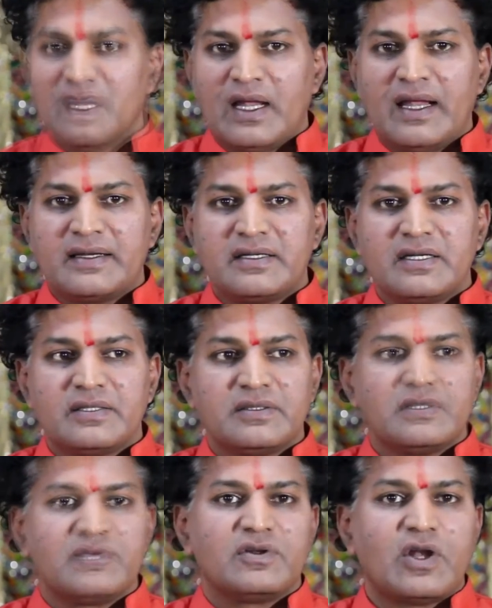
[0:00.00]
And
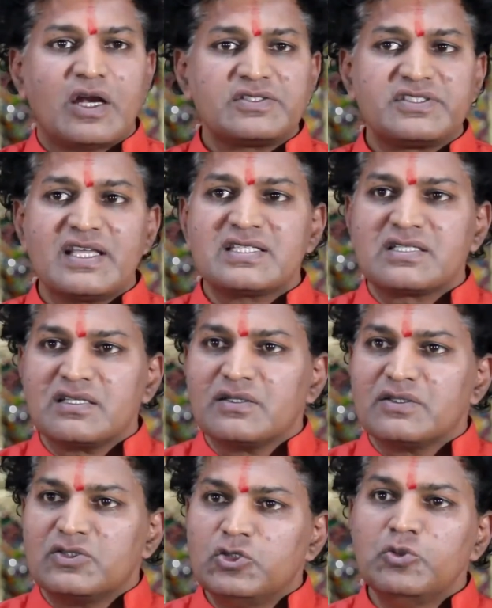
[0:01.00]
not just
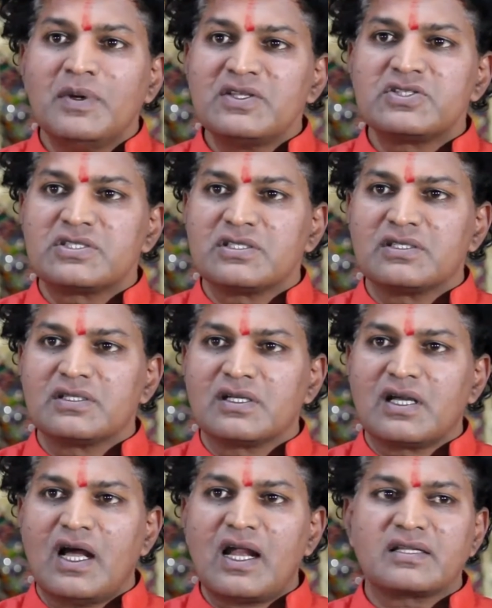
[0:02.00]
humans
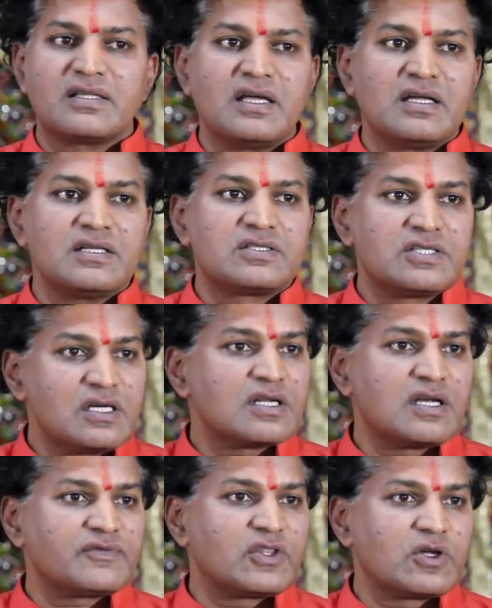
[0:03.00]
are the
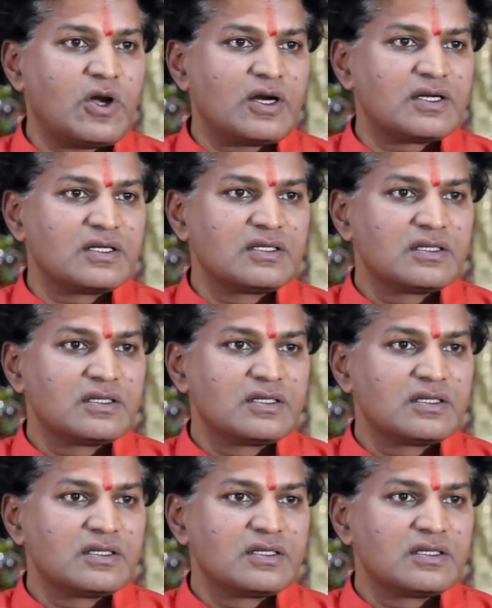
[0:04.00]
children of the God.